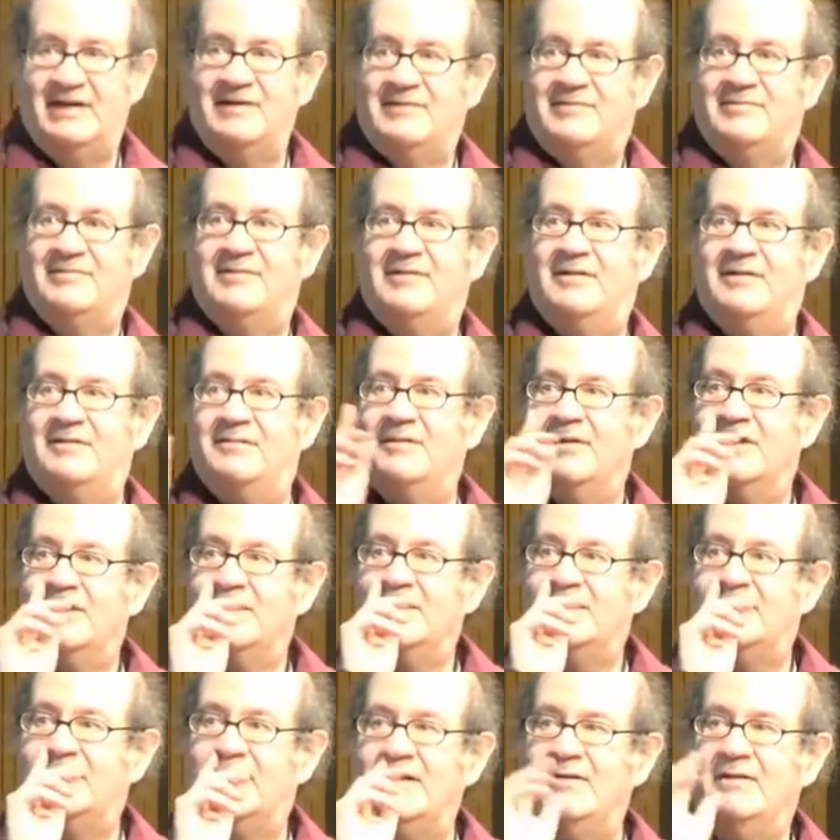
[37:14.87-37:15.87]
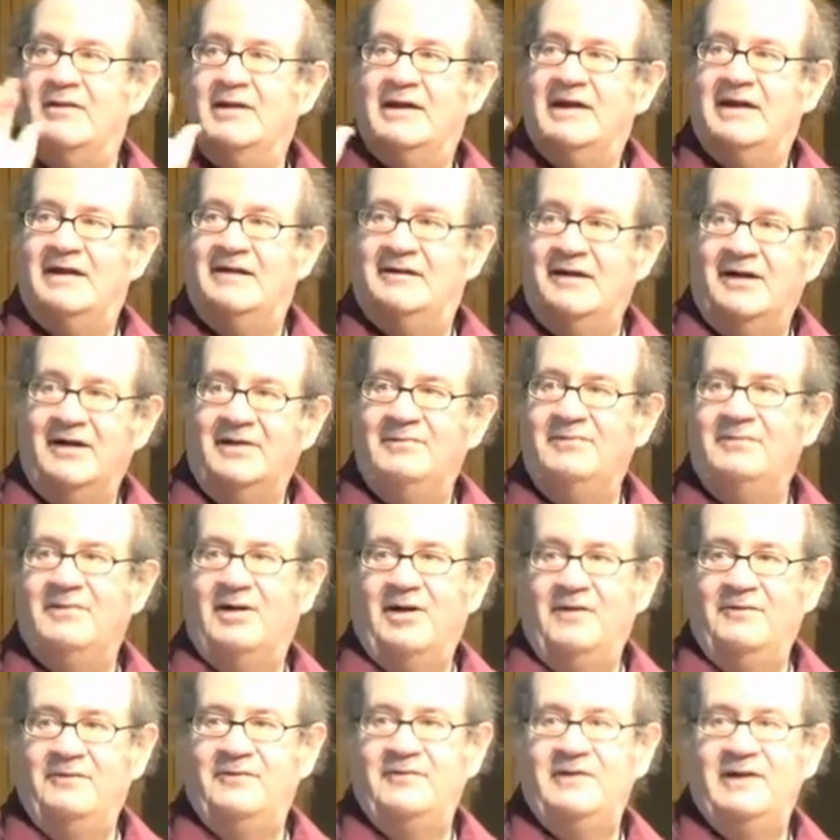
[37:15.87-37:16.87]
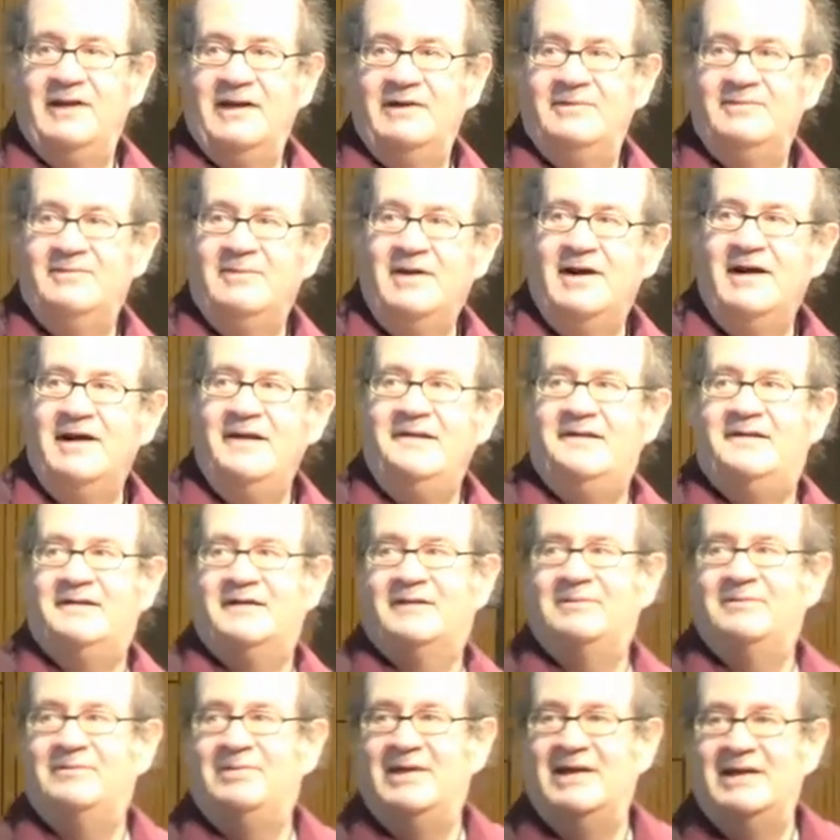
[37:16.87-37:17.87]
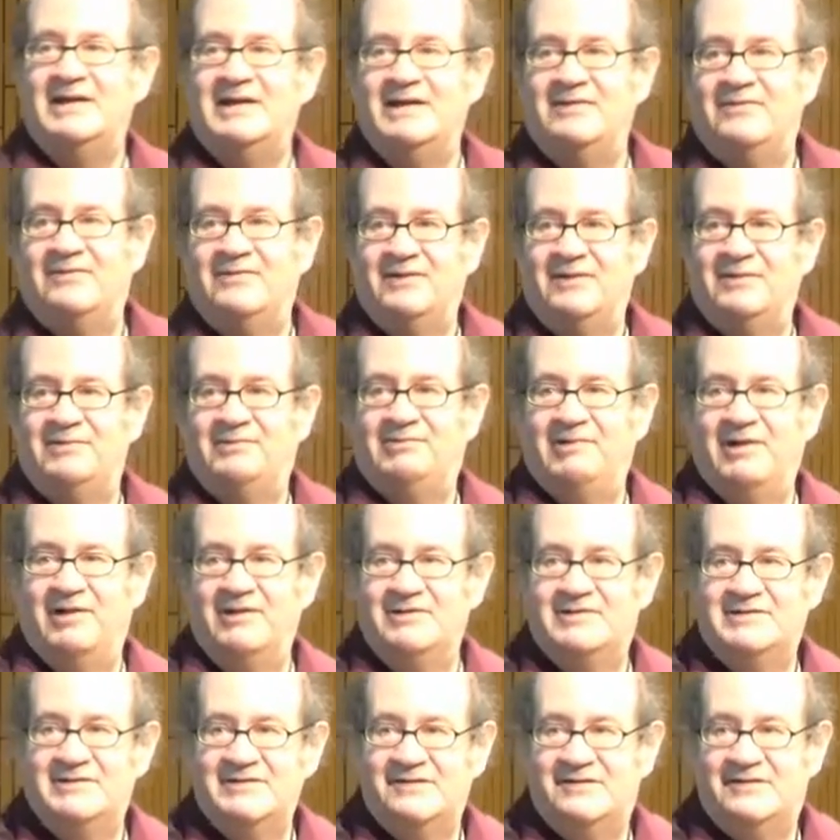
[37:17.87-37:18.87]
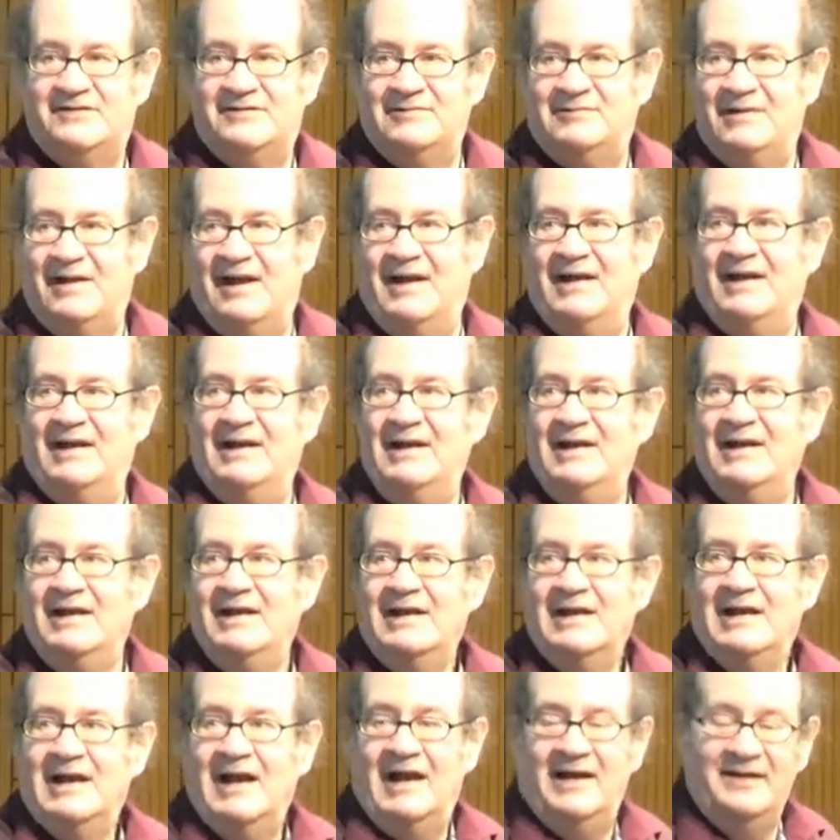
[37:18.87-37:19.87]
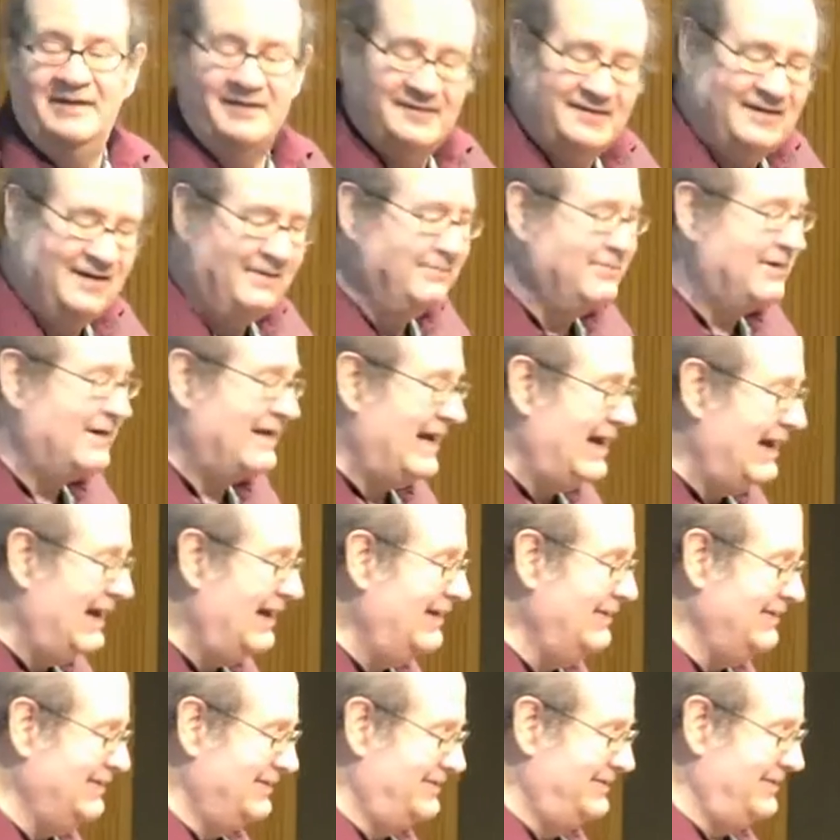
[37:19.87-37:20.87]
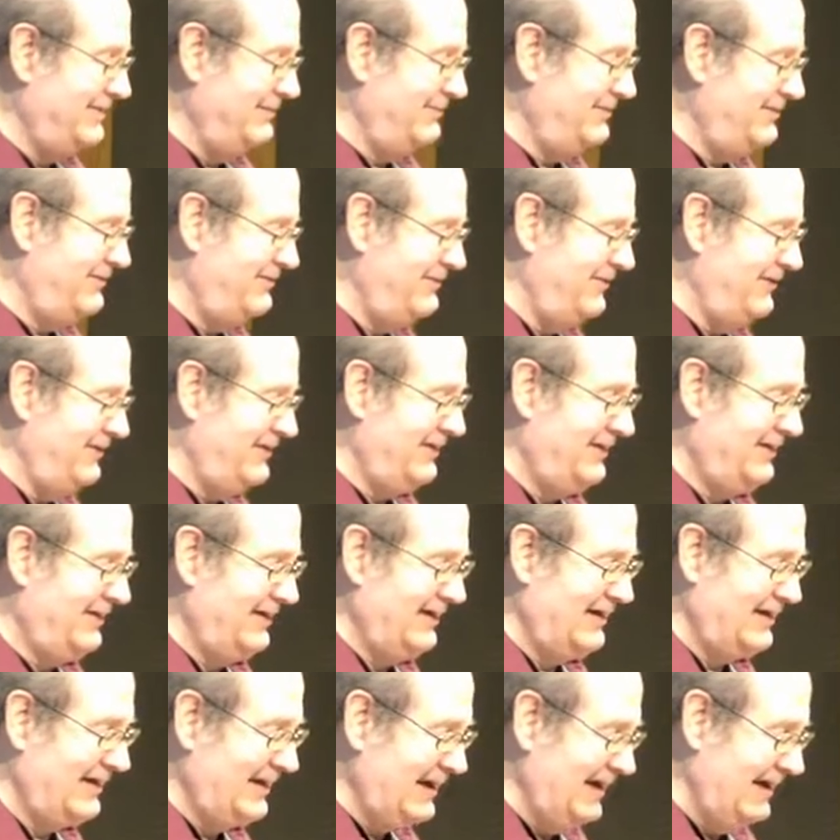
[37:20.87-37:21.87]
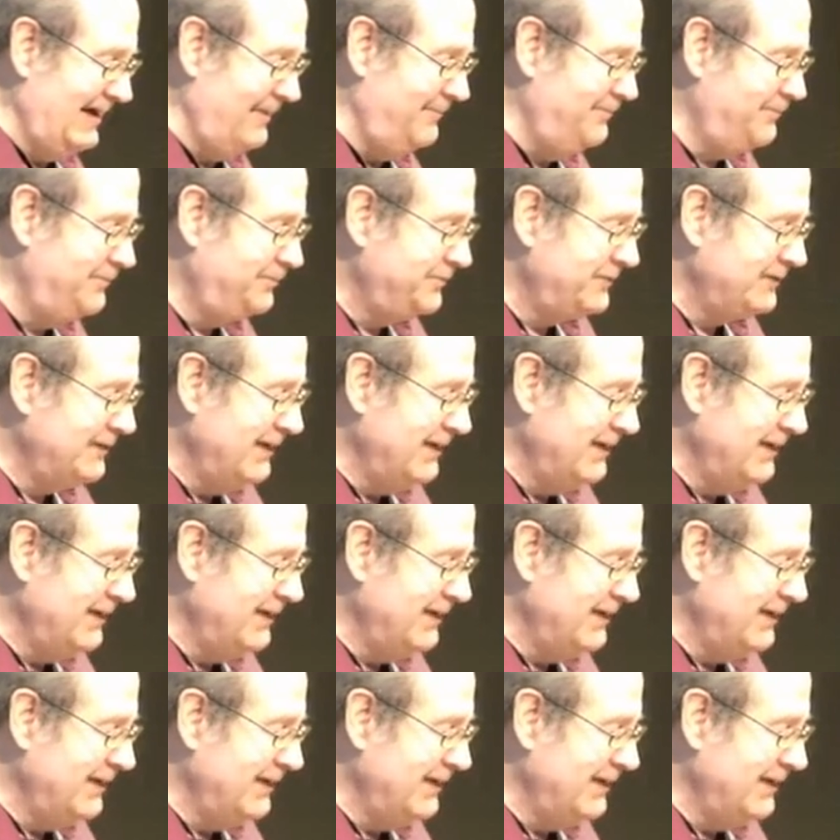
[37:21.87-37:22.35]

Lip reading: algorithm. So it's often unwise to compare different approaches directly, and some can't, some physically can.